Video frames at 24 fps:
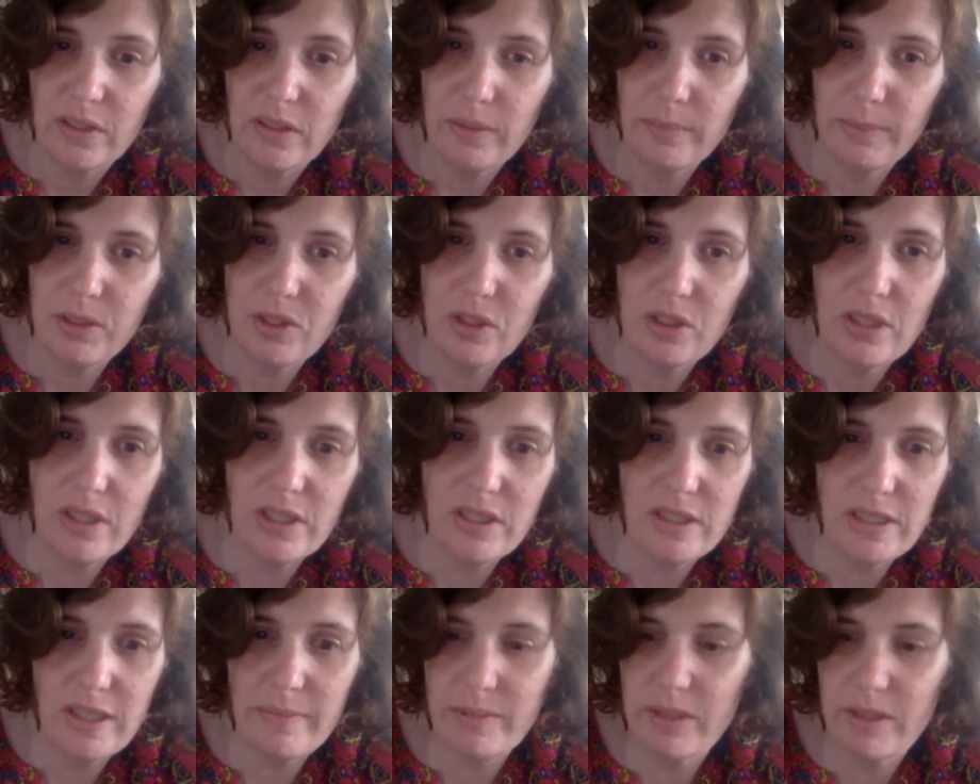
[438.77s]
But you didn't
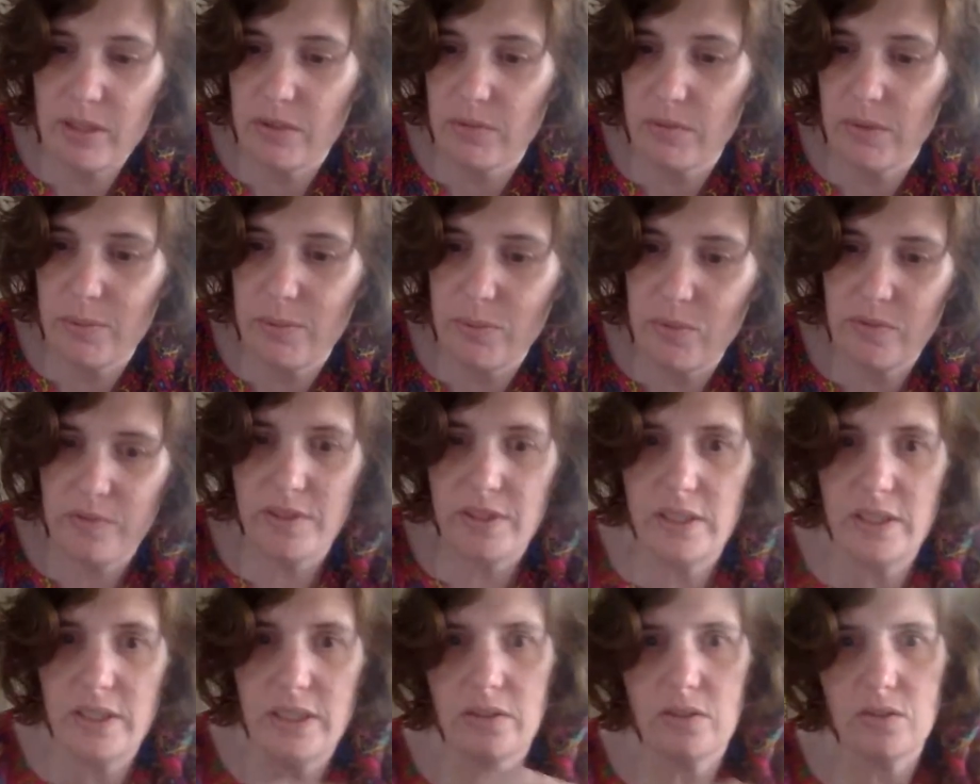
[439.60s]
tell me to remove the
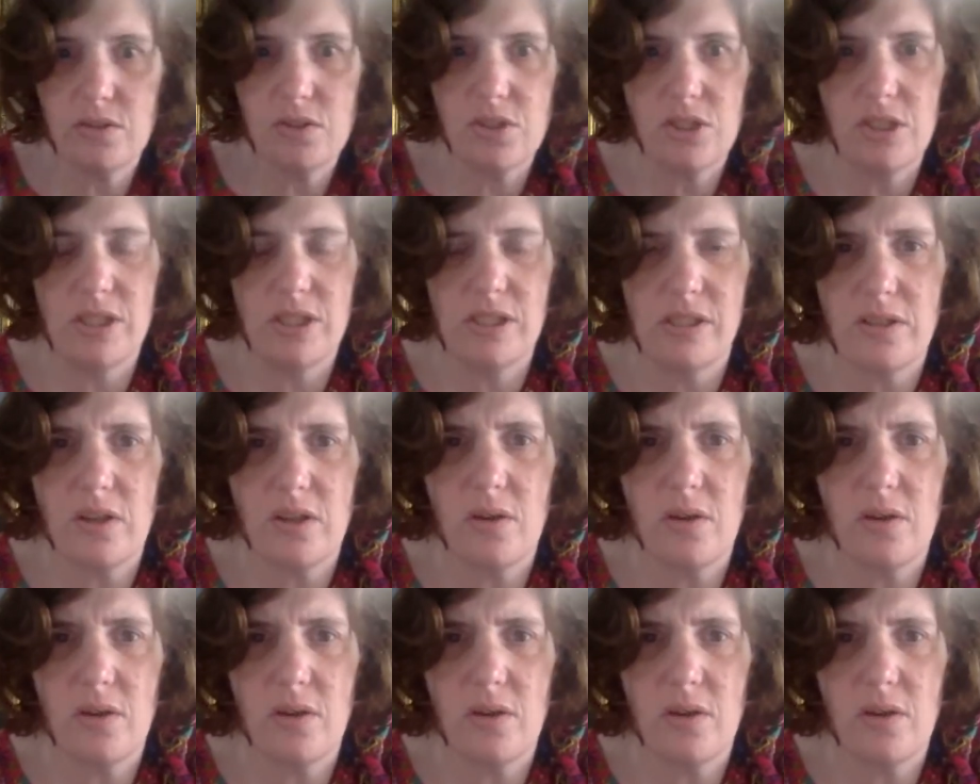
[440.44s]
needle shield.